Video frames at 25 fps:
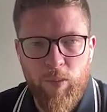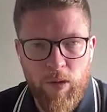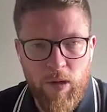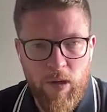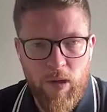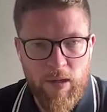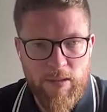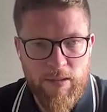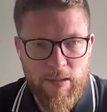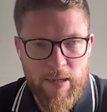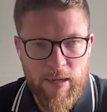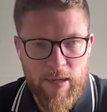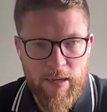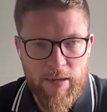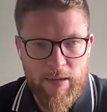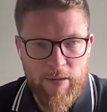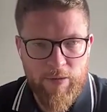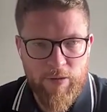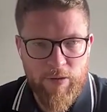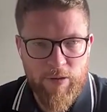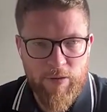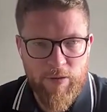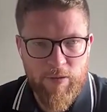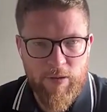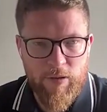like I
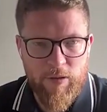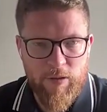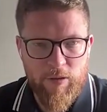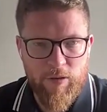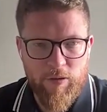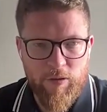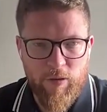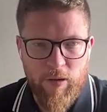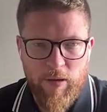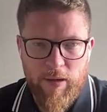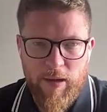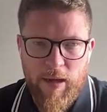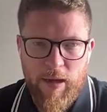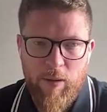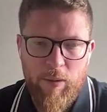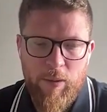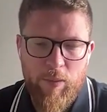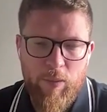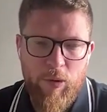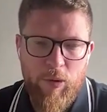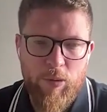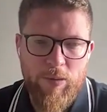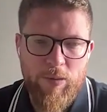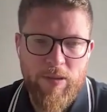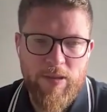said, as you can see on the screen
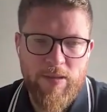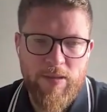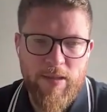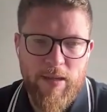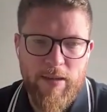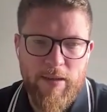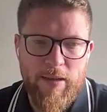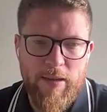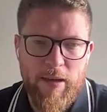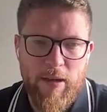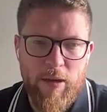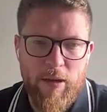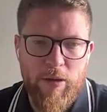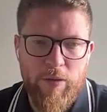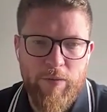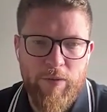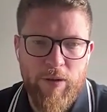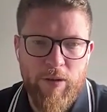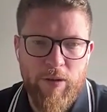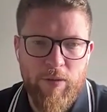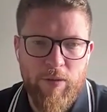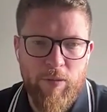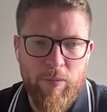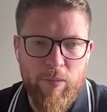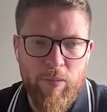now, we will be sending
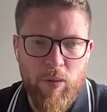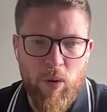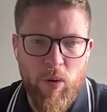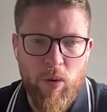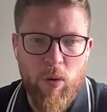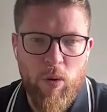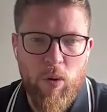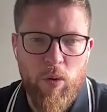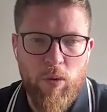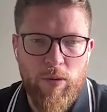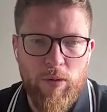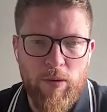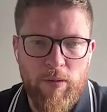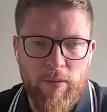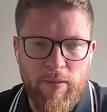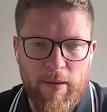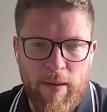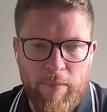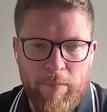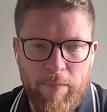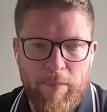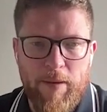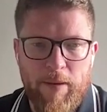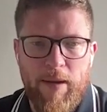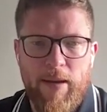over the report,
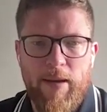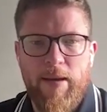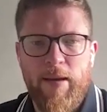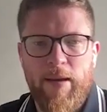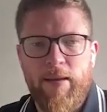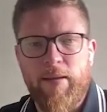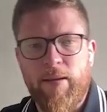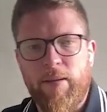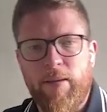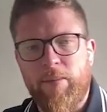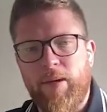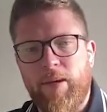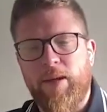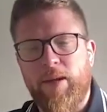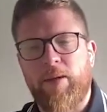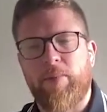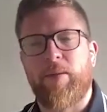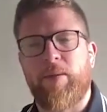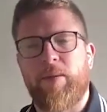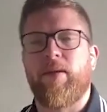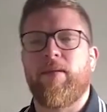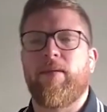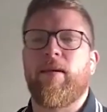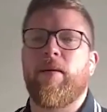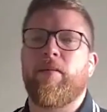the template, and the
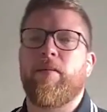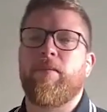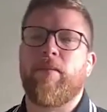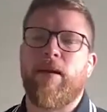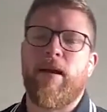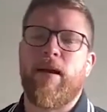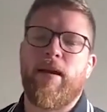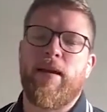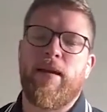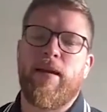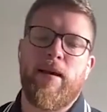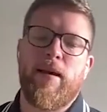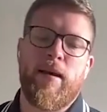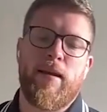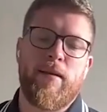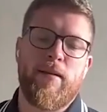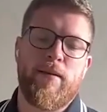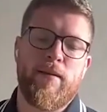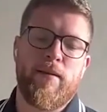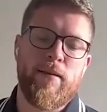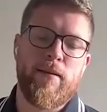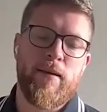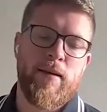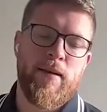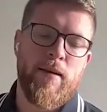PDP template,
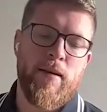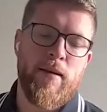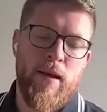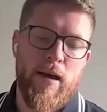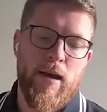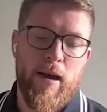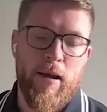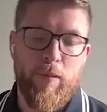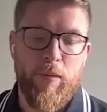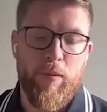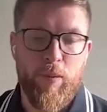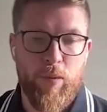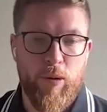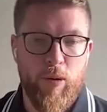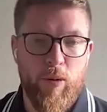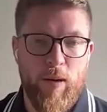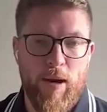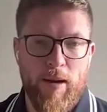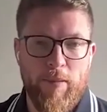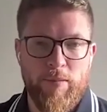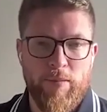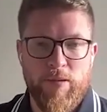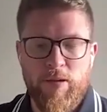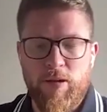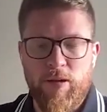and we
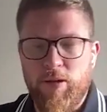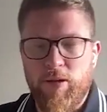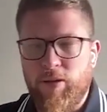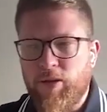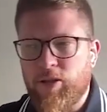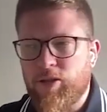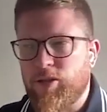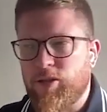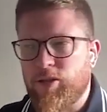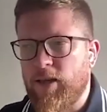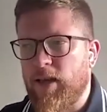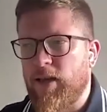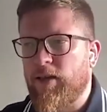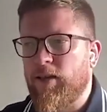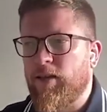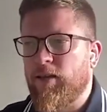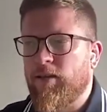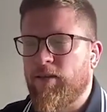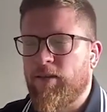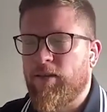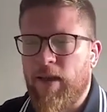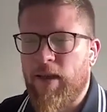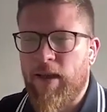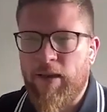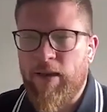will absolutely
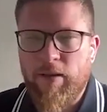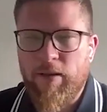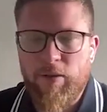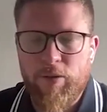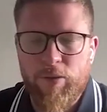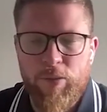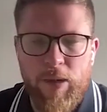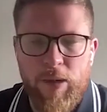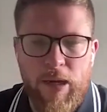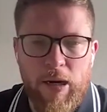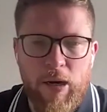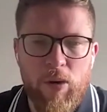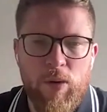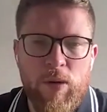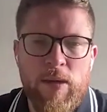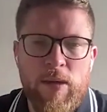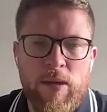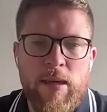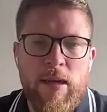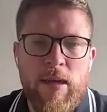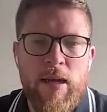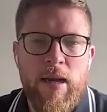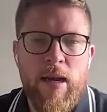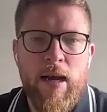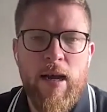share this deck as
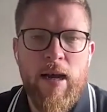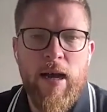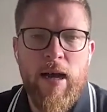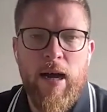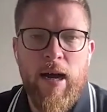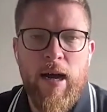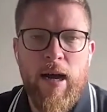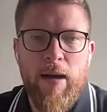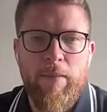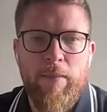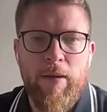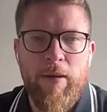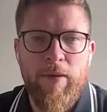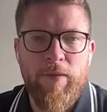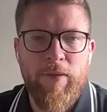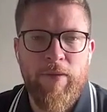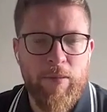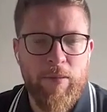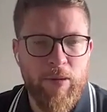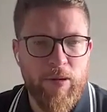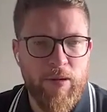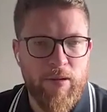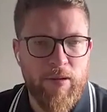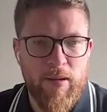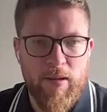well.
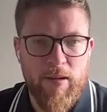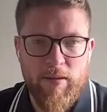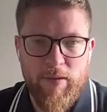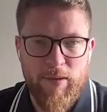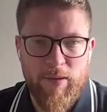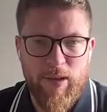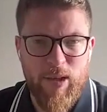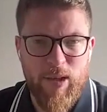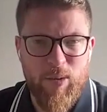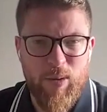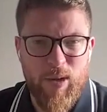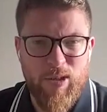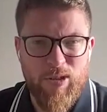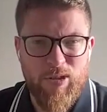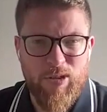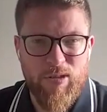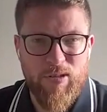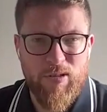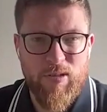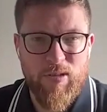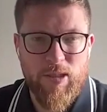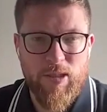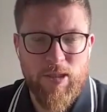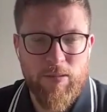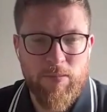If anybody has any
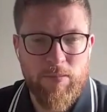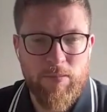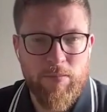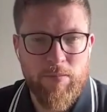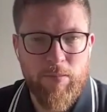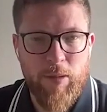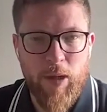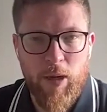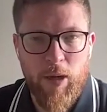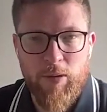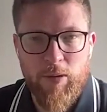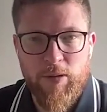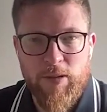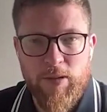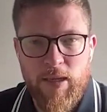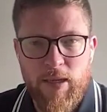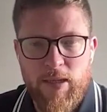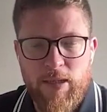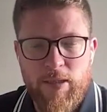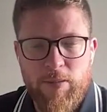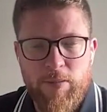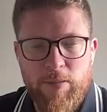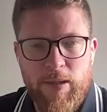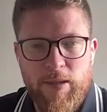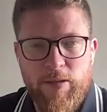questions
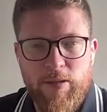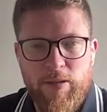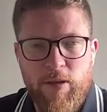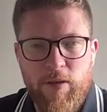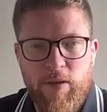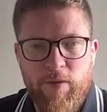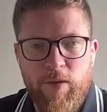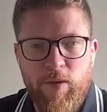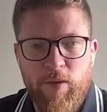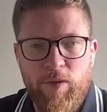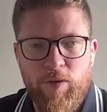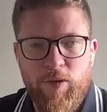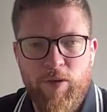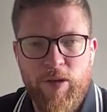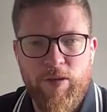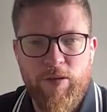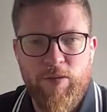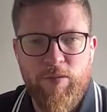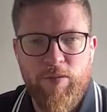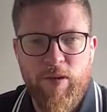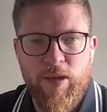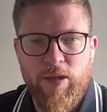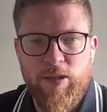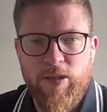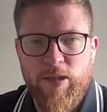post this, please do feel
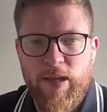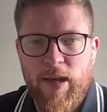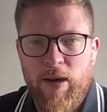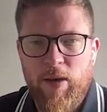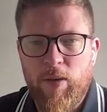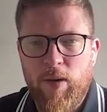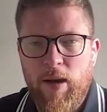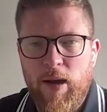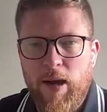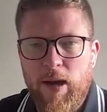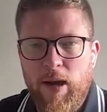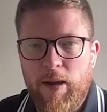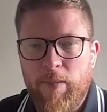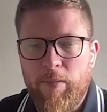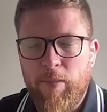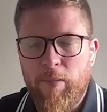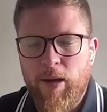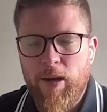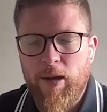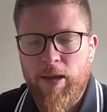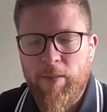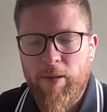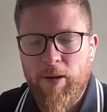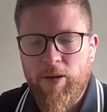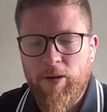free to reach out.
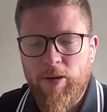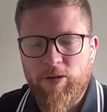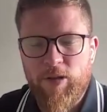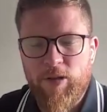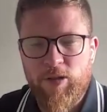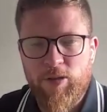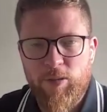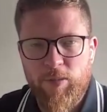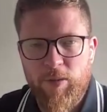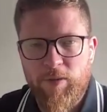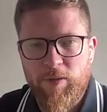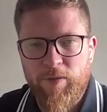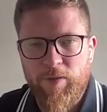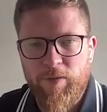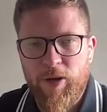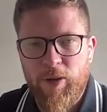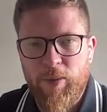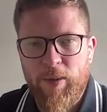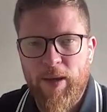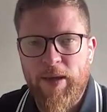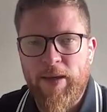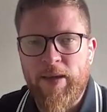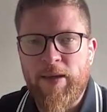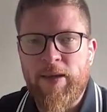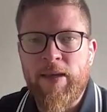My email address will be
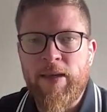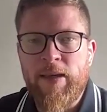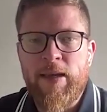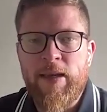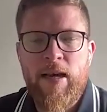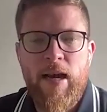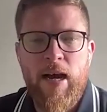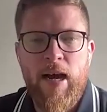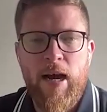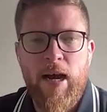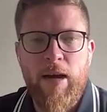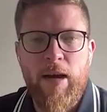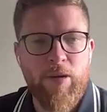following.